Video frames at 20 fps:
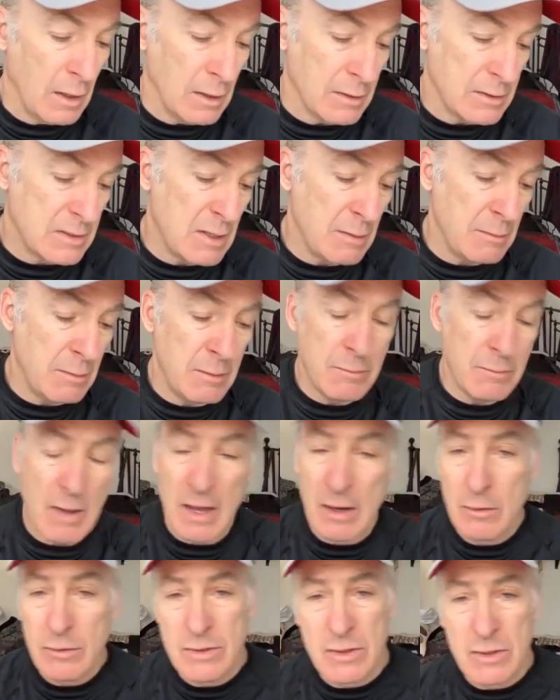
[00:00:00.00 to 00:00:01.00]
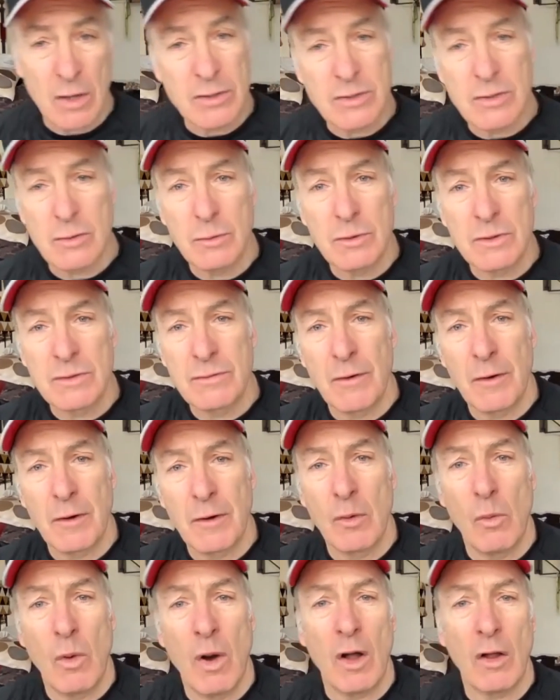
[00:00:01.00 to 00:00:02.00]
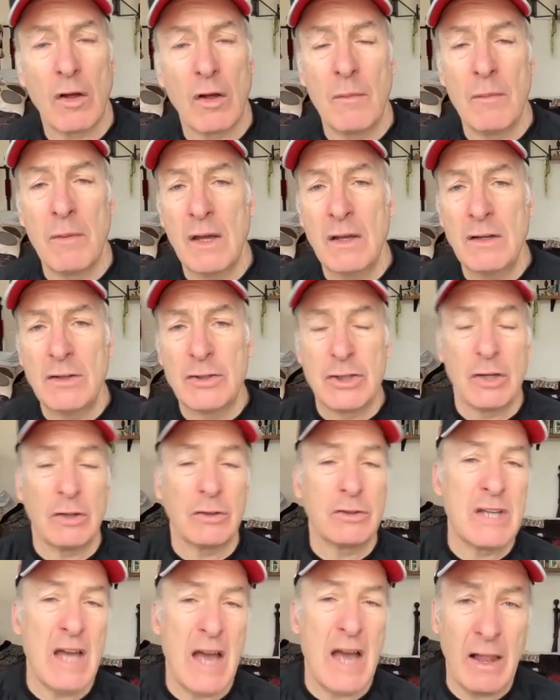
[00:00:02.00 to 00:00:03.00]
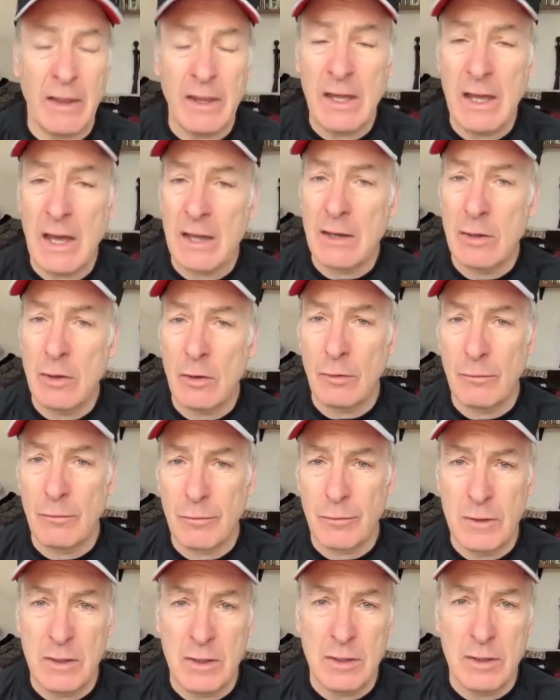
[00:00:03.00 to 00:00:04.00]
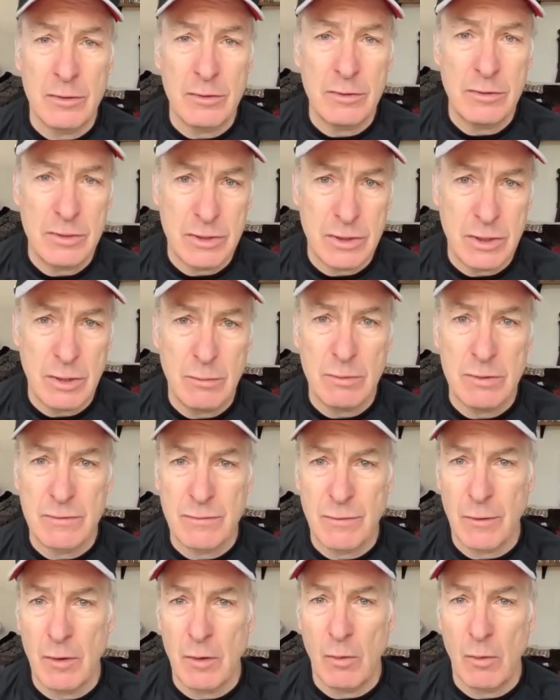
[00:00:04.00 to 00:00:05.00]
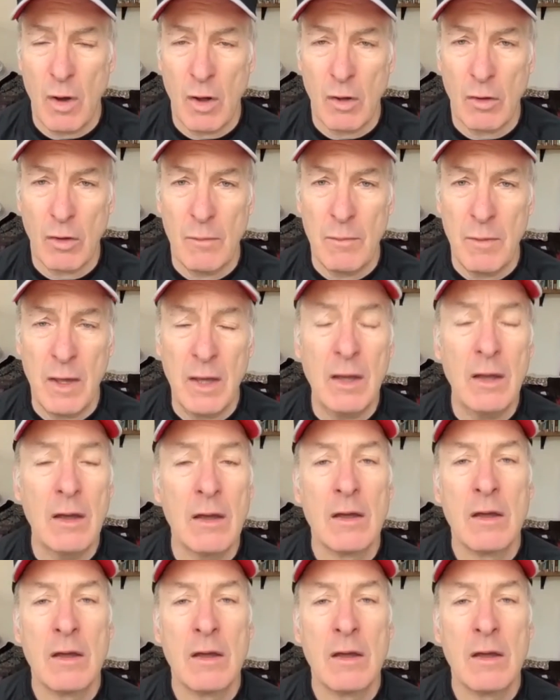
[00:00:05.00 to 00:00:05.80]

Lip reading: Timmy Meadows also was very welcoming. Jill Talley, I'd known for years. She was very welcoming.